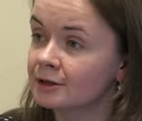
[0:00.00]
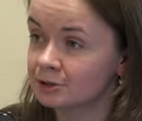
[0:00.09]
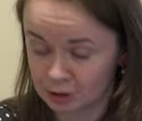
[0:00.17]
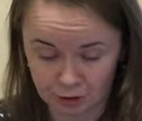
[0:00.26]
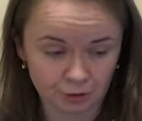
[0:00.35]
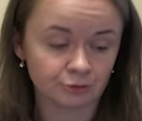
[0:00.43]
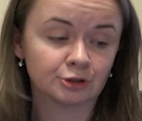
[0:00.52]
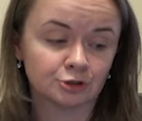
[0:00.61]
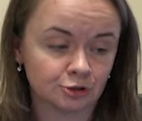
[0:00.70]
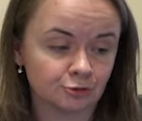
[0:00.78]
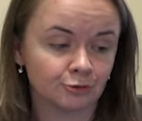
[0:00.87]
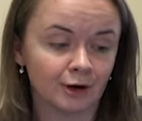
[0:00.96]
Dictionary,
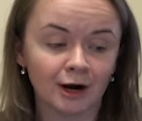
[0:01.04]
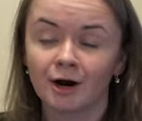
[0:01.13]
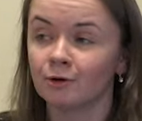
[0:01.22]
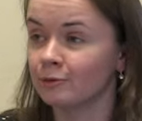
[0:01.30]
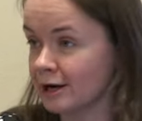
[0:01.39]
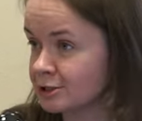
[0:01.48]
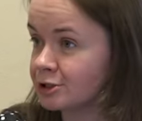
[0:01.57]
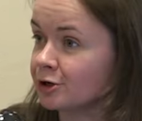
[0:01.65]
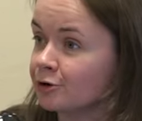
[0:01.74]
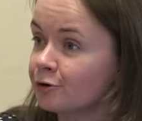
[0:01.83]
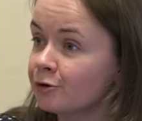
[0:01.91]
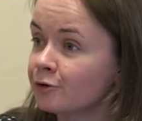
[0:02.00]
sure. Why
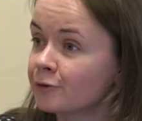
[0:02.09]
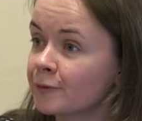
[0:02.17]
so?